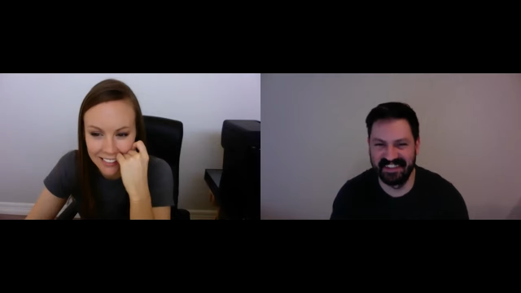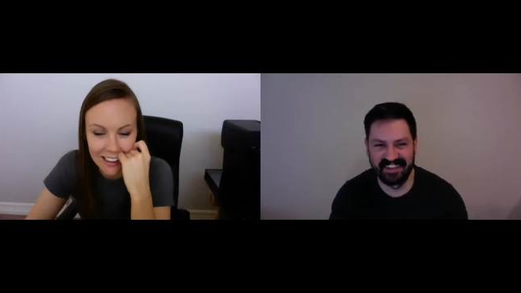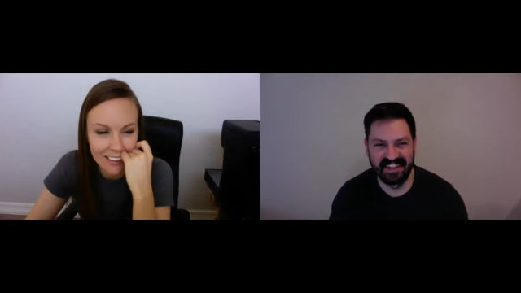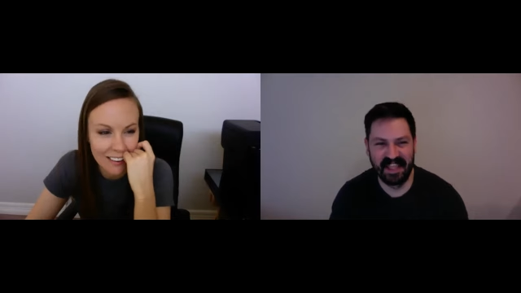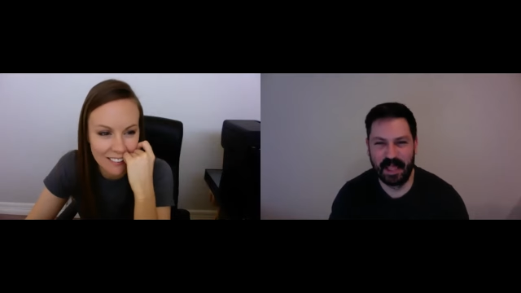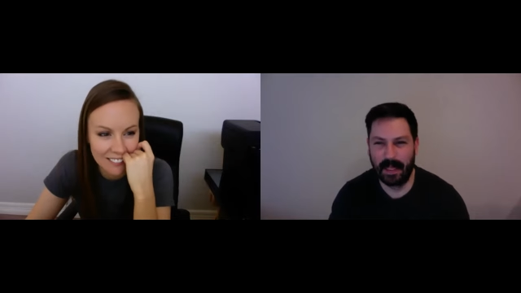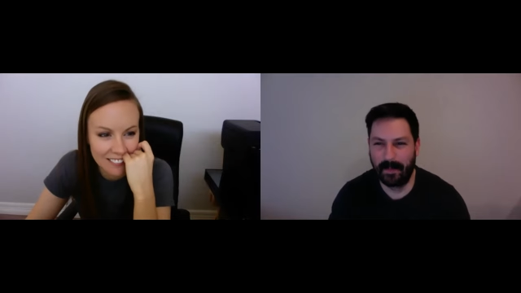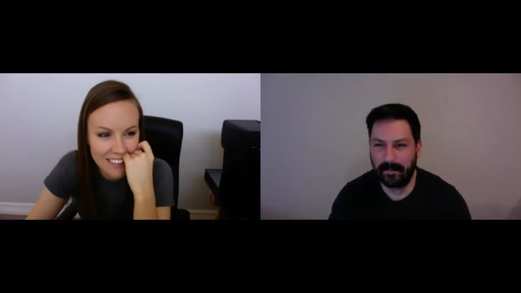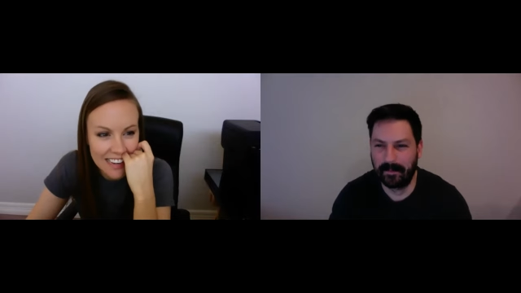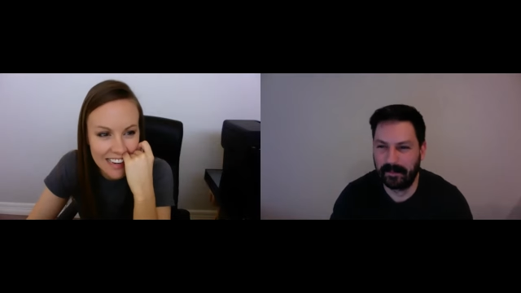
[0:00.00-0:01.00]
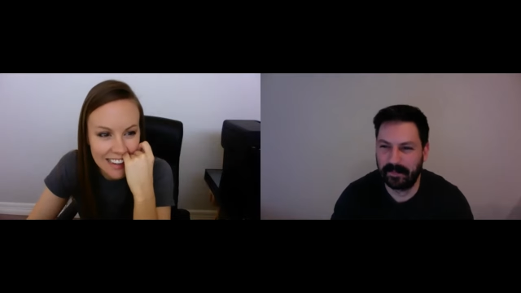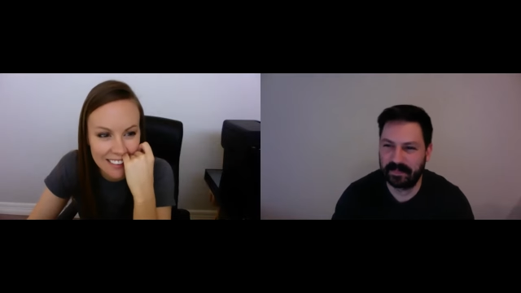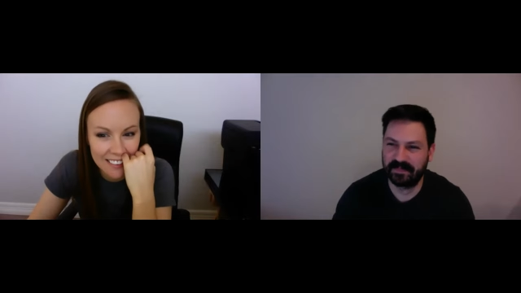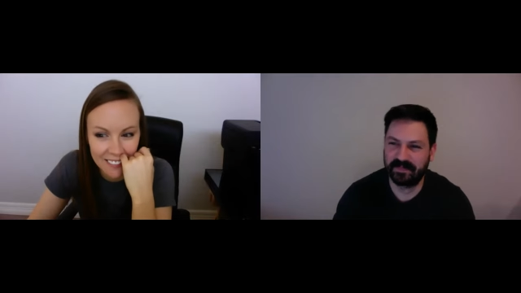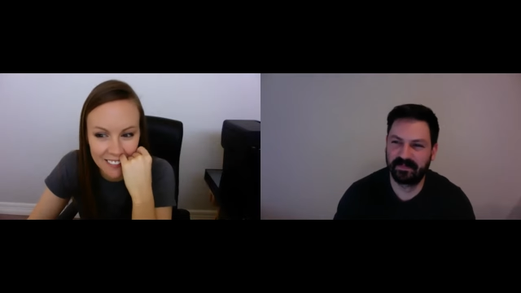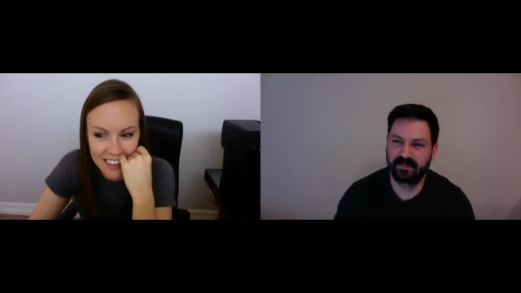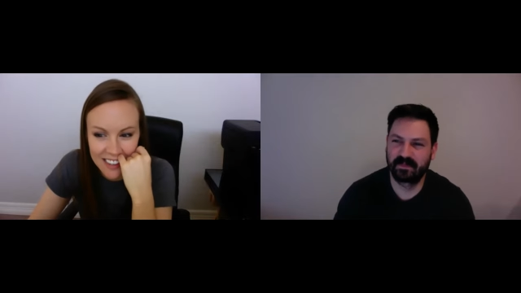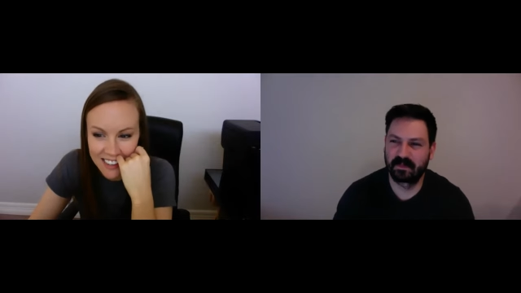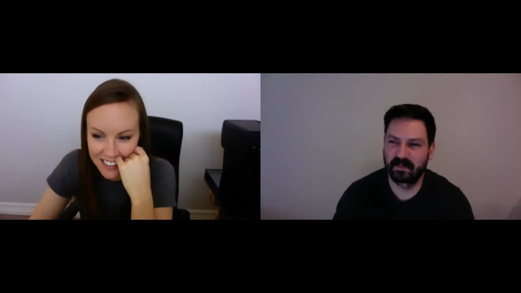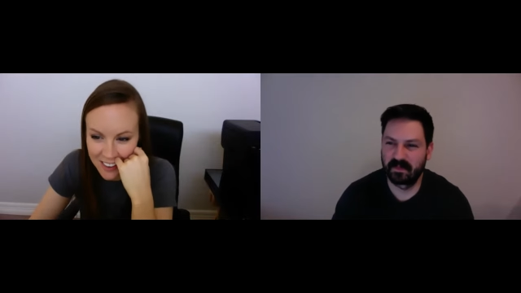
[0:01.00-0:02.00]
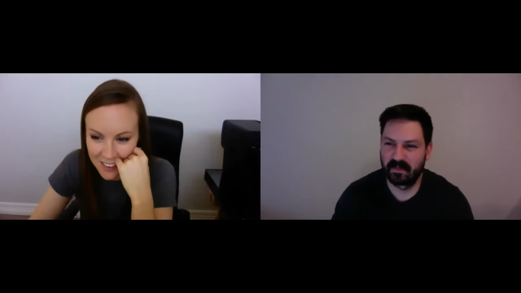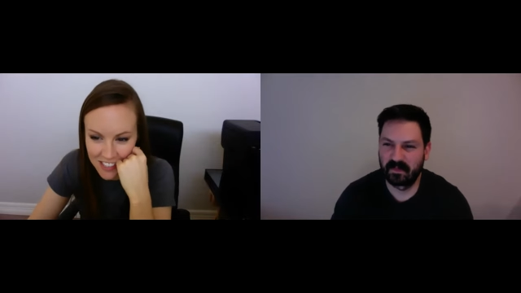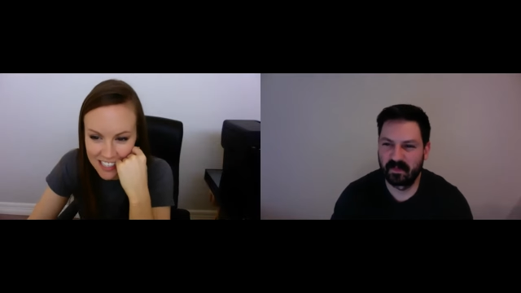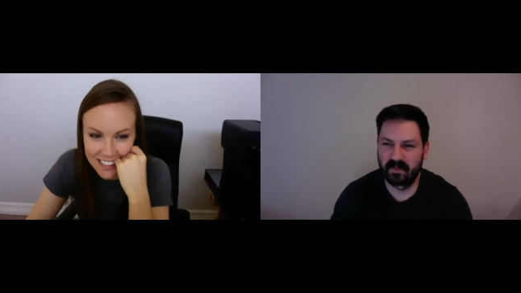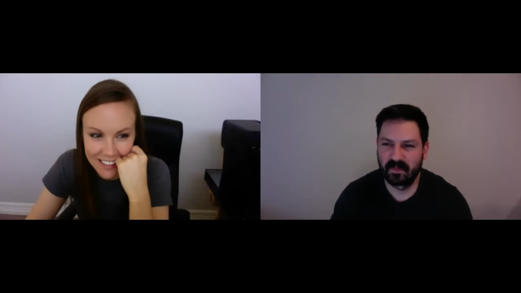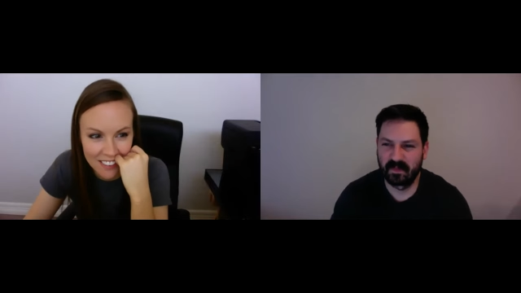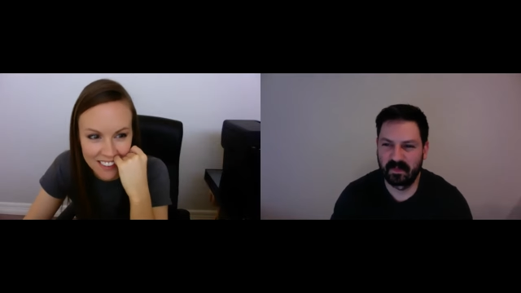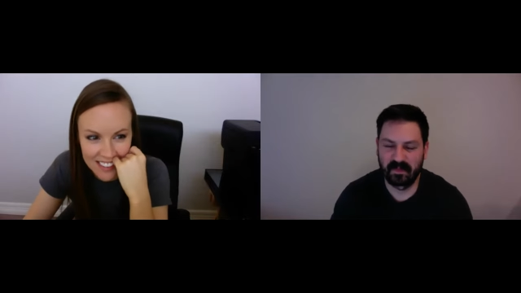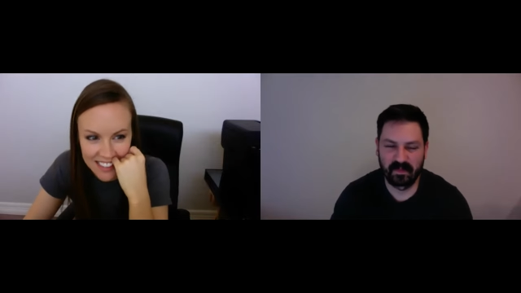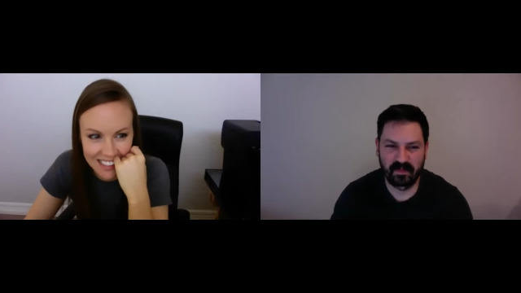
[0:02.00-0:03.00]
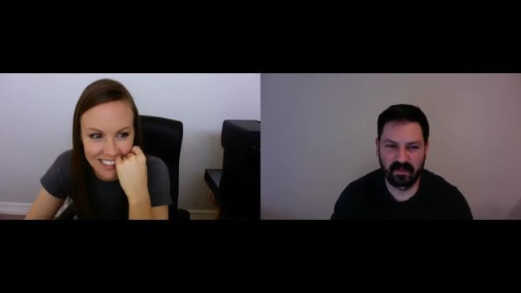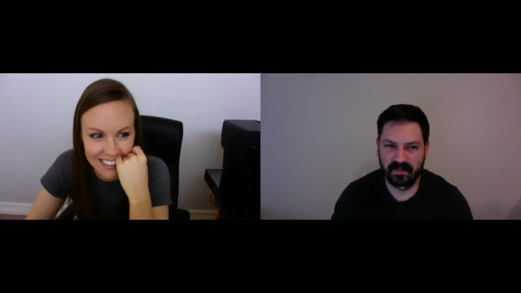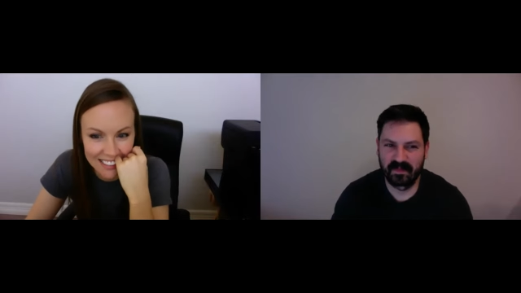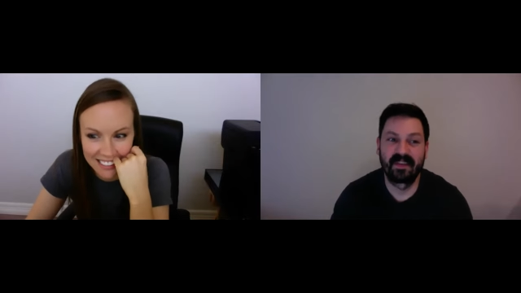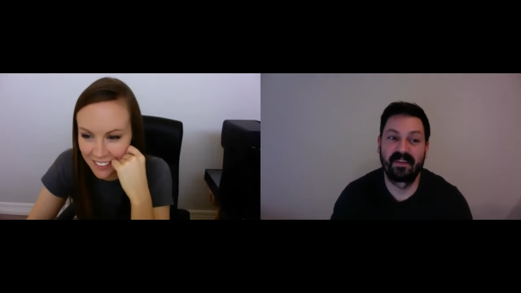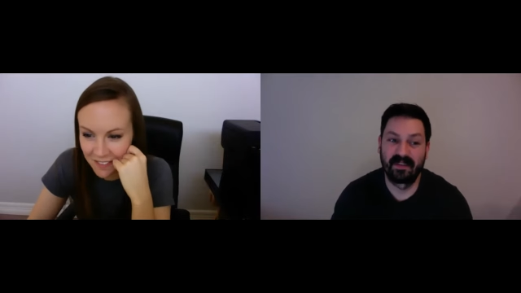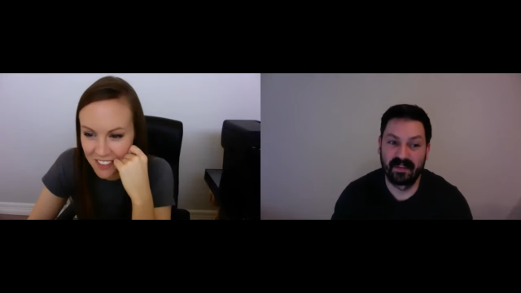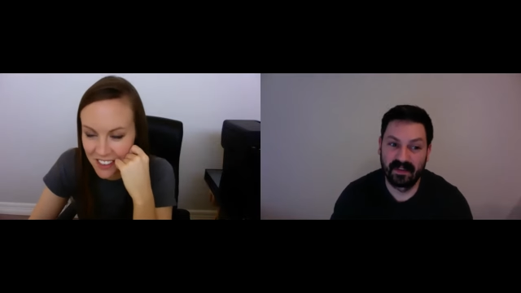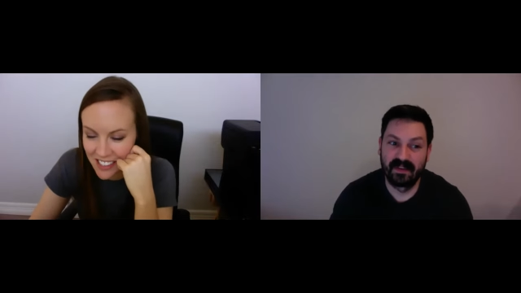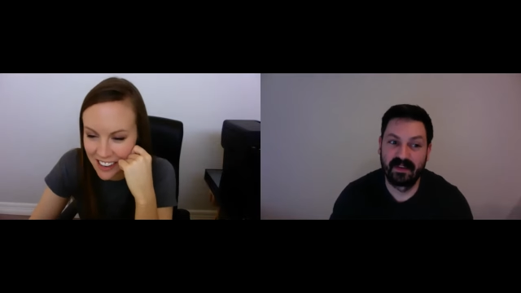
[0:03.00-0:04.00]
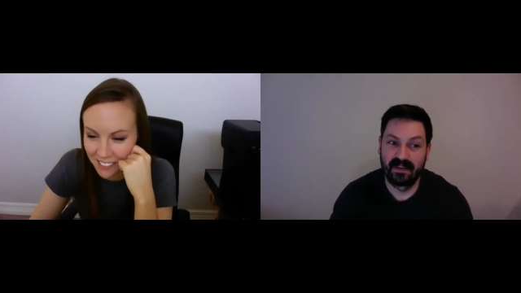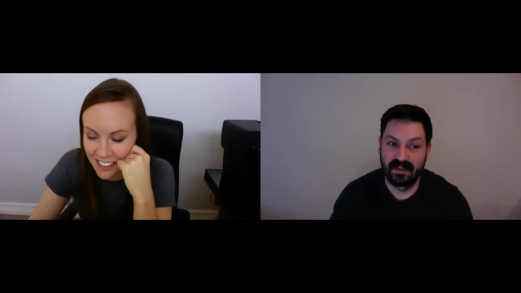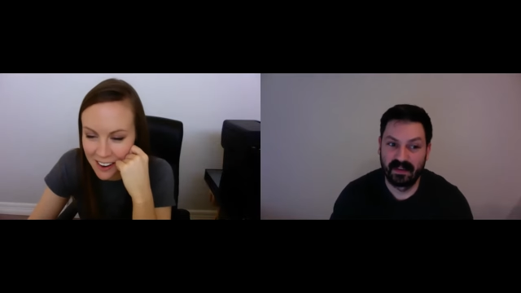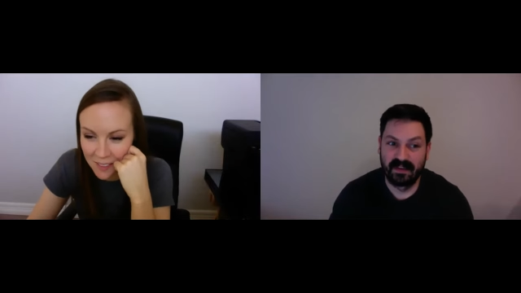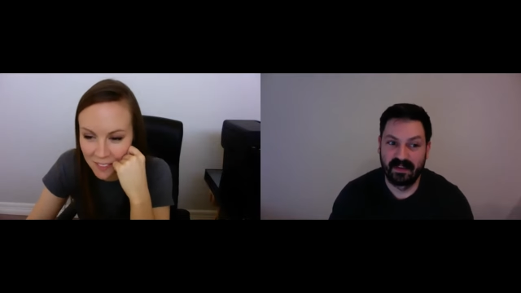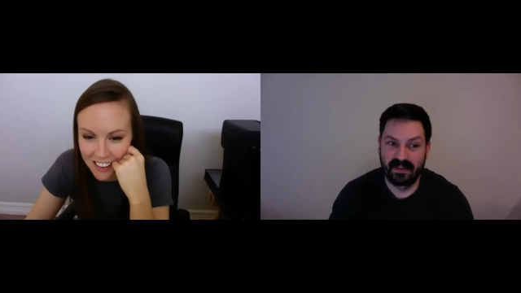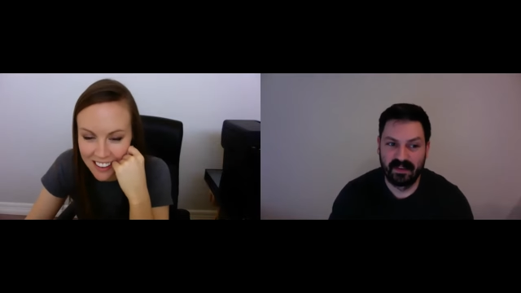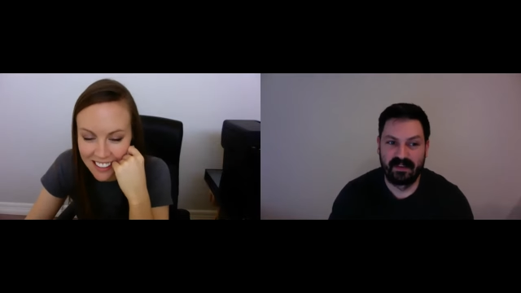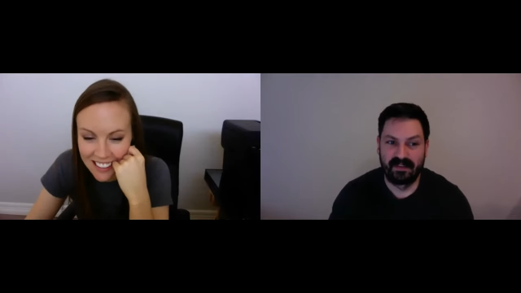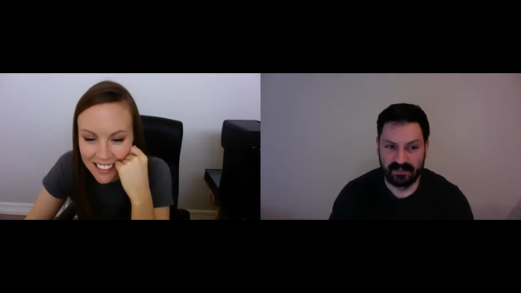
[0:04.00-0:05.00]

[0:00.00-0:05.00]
Speaker 1: yellow ink, which comes default in most every home printer.